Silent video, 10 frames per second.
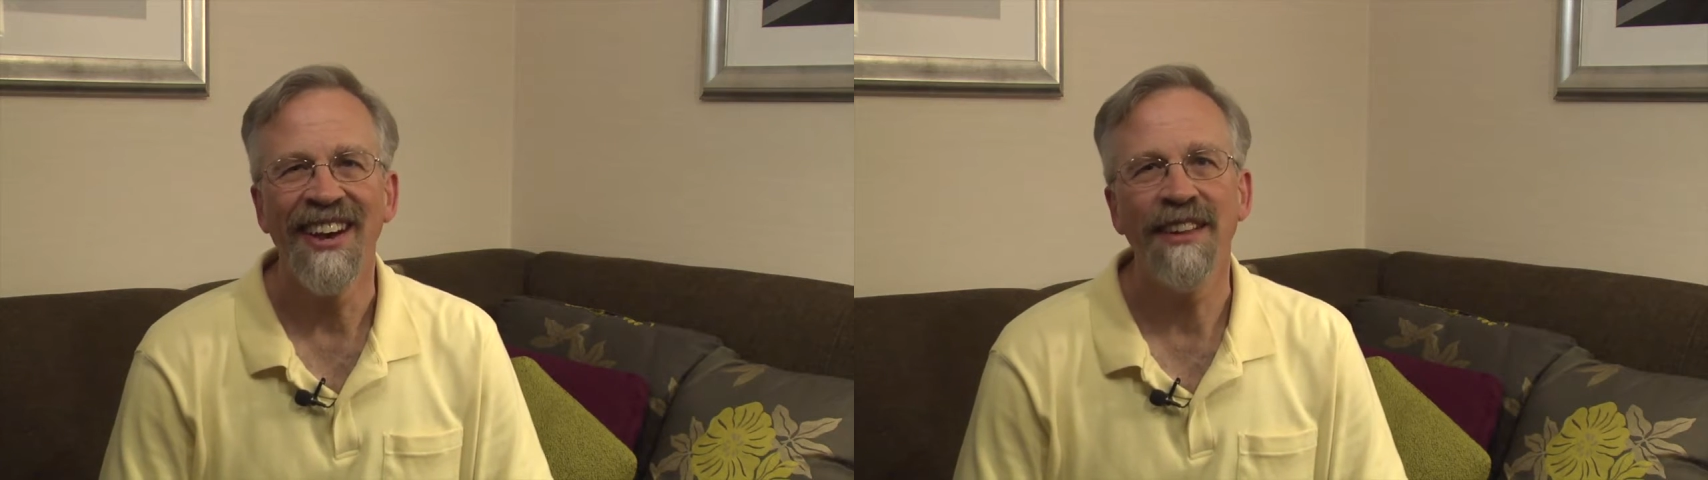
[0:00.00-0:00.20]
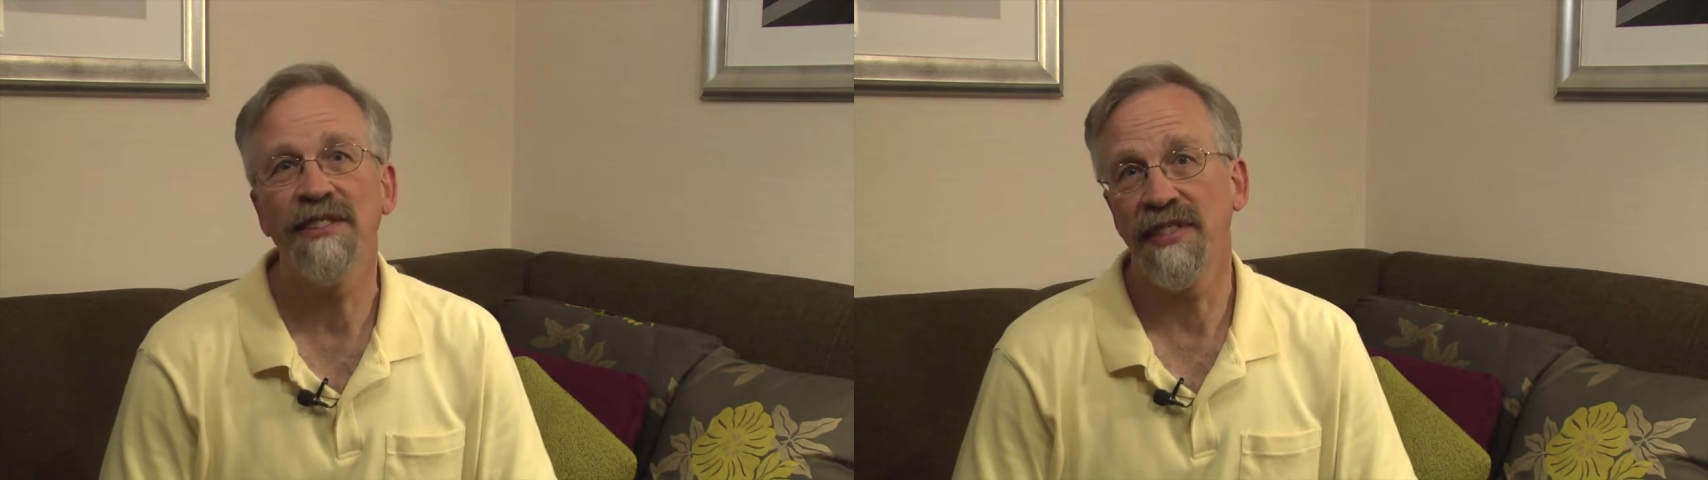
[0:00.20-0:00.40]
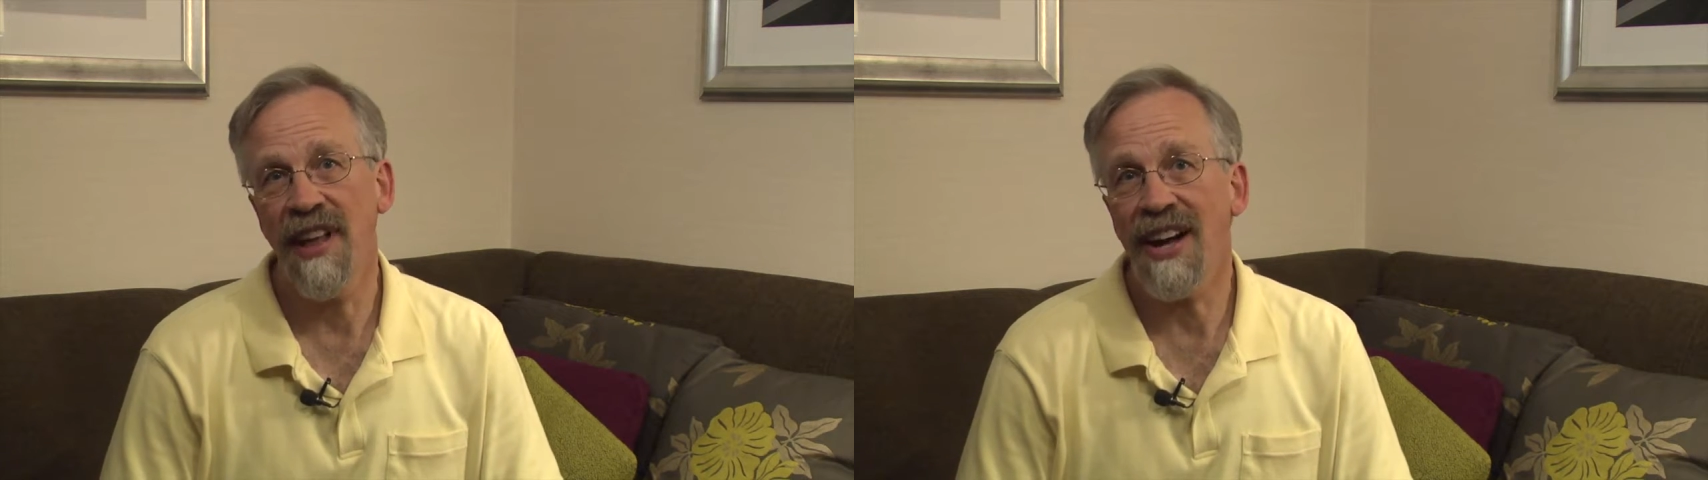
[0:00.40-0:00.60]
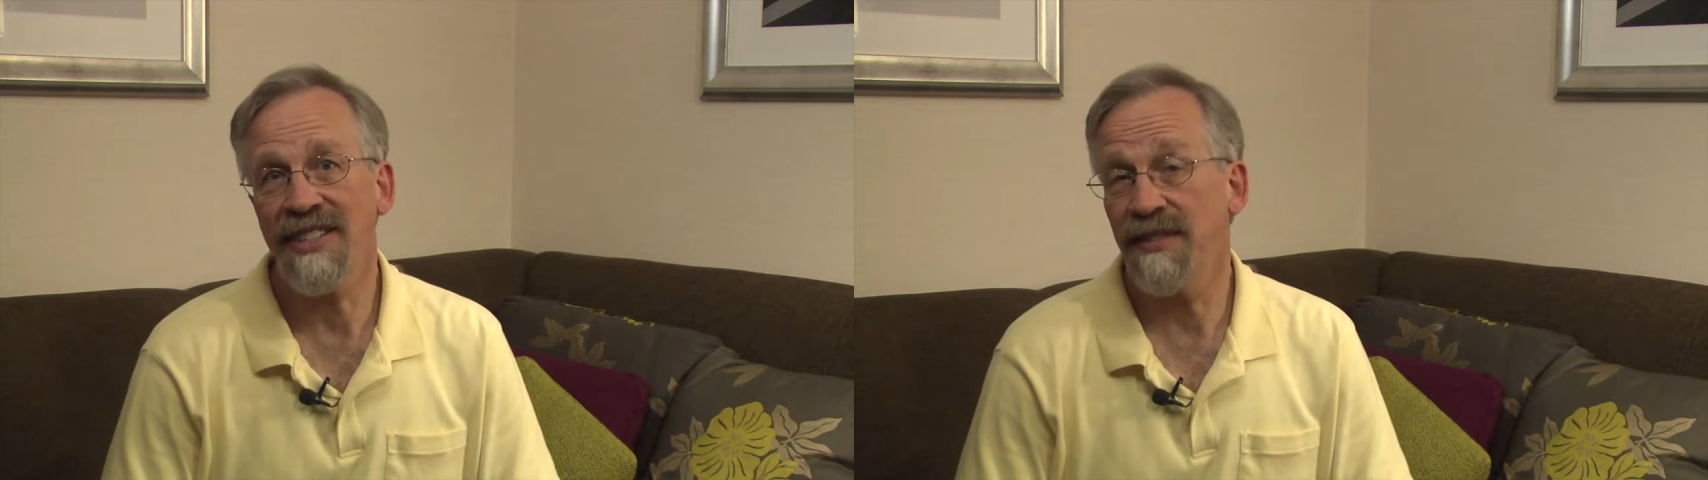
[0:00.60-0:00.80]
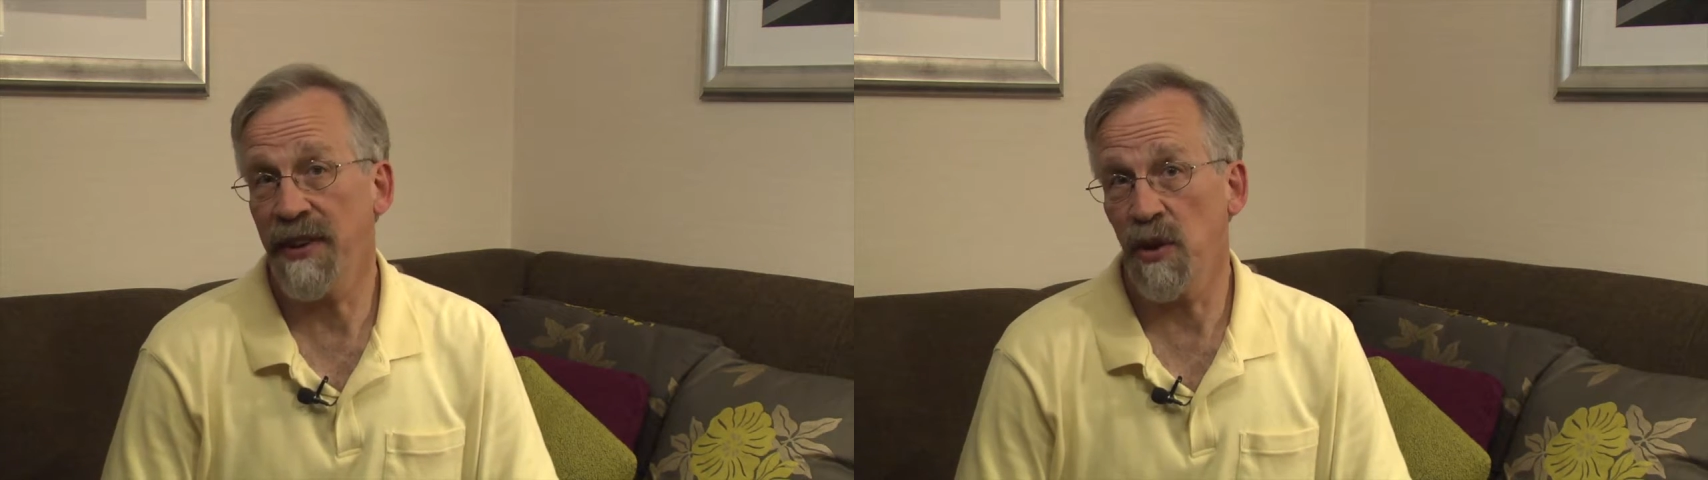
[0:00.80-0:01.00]
There's
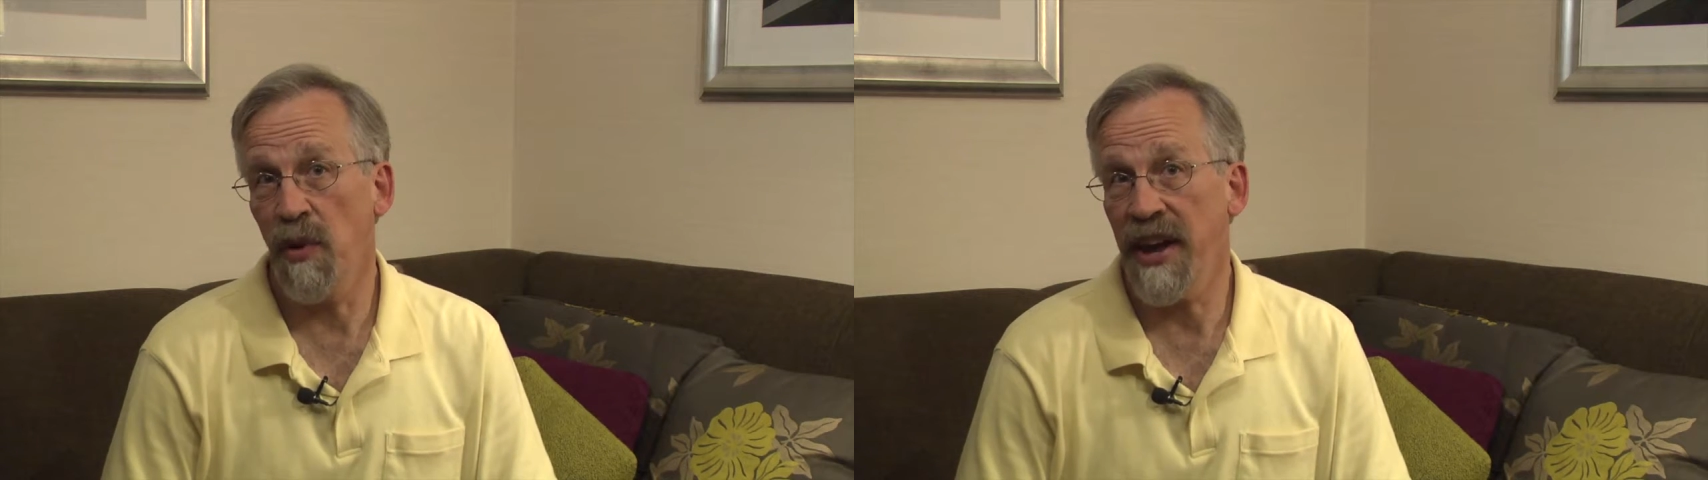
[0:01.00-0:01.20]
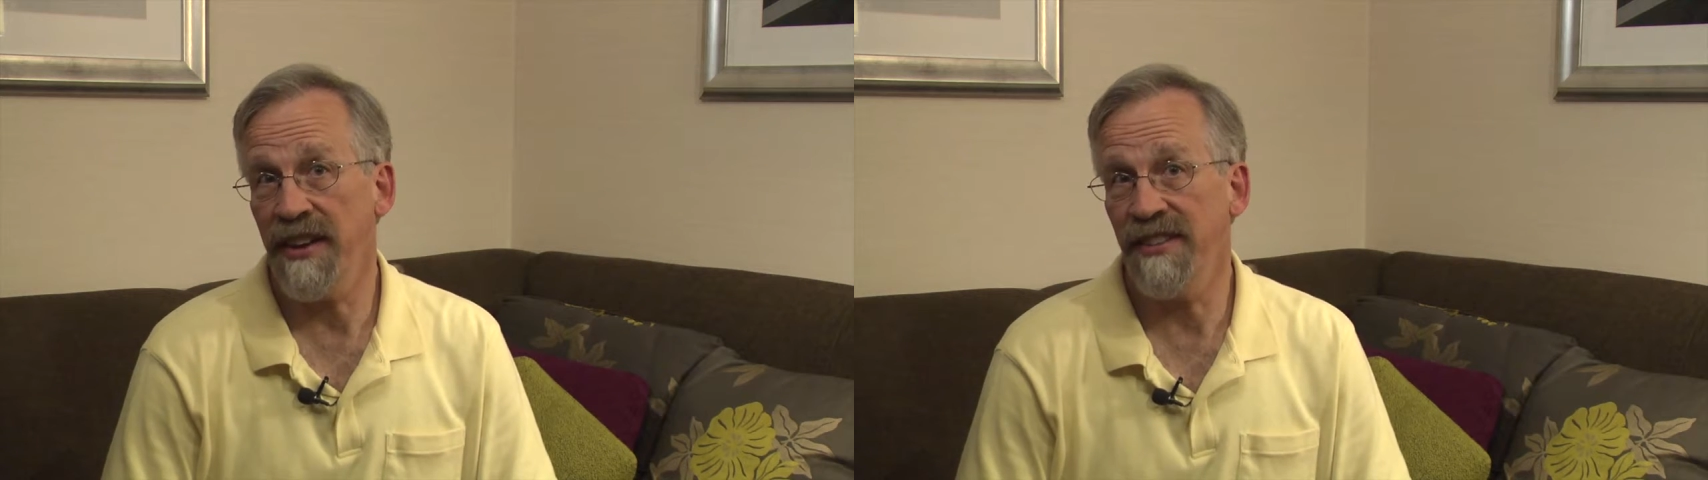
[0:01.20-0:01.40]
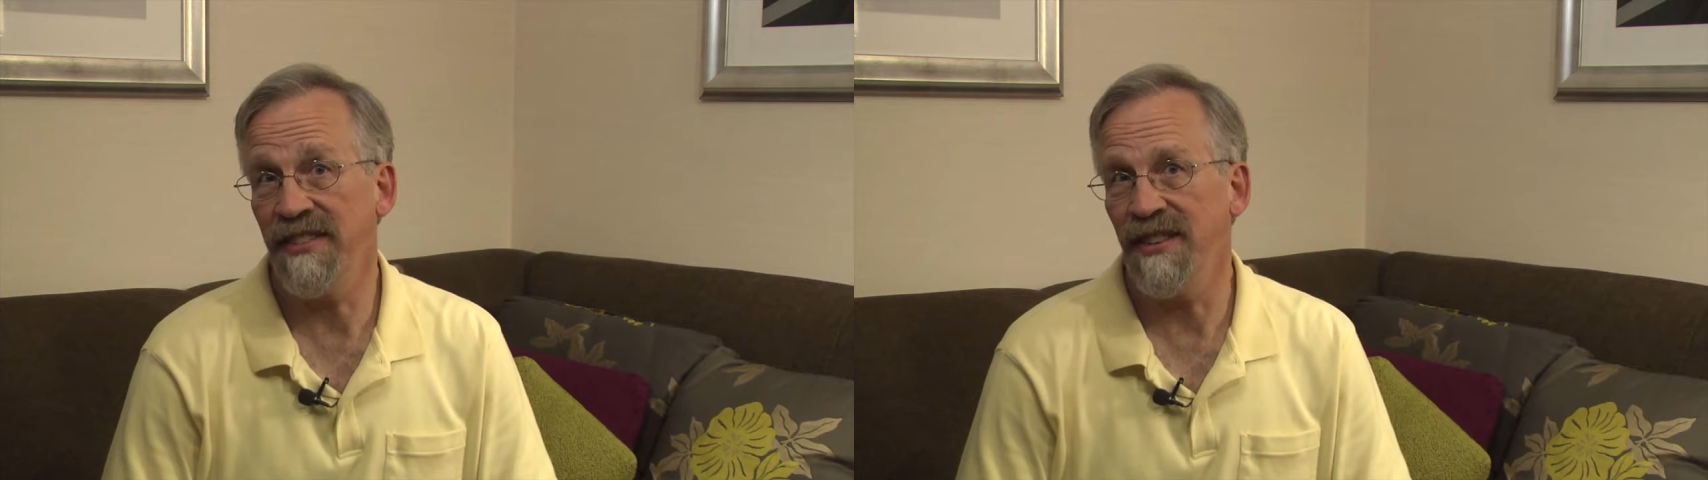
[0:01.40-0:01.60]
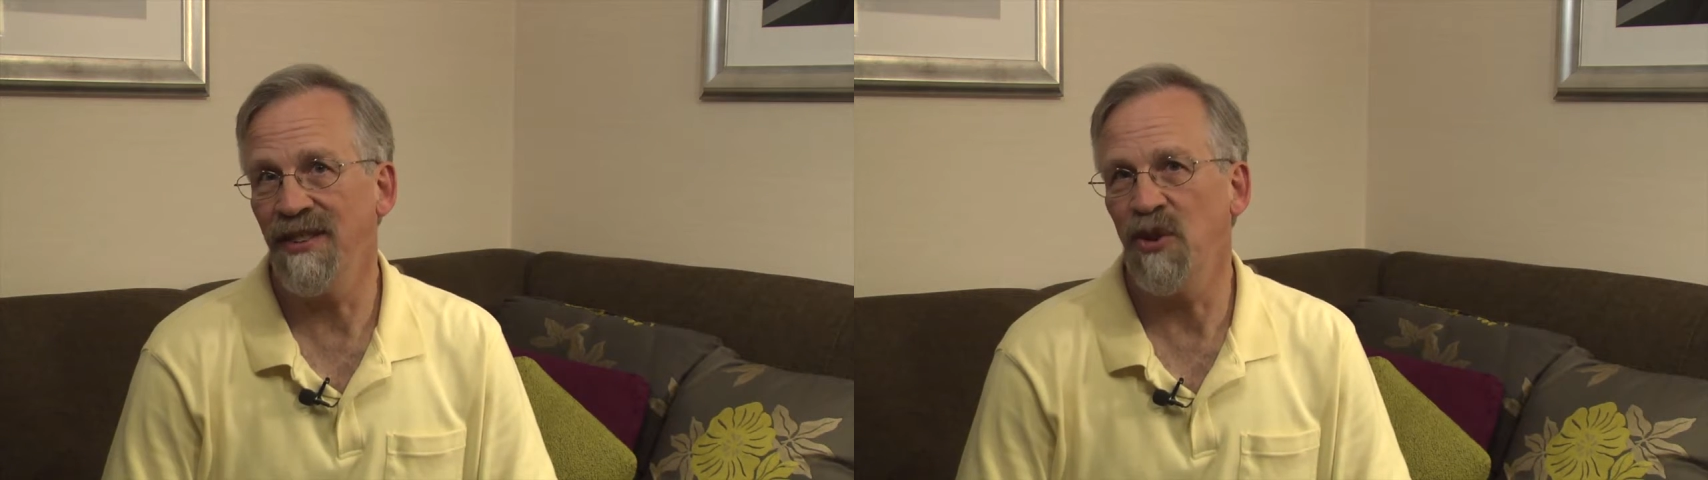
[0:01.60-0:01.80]
lots of other ways